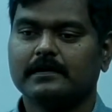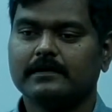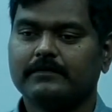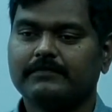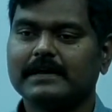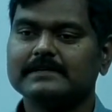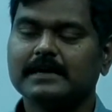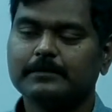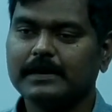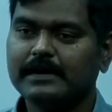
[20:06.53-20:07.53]
So for
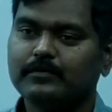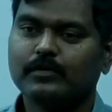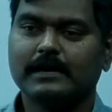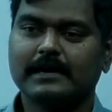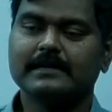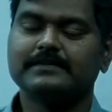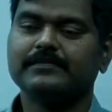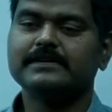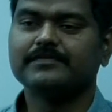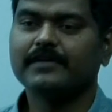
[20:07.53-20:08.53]
example, in olden days,
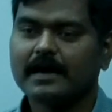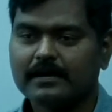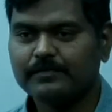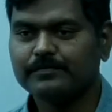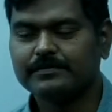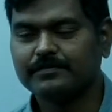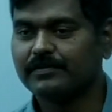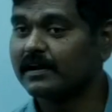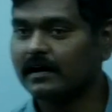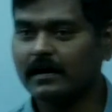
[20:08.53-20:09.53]
which we are used
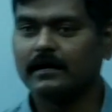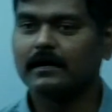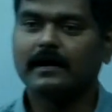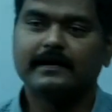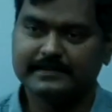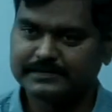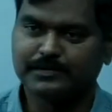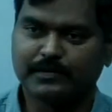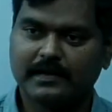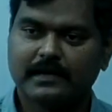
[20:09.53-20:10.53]
for hard disk
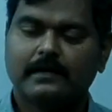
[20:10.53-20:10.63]
only.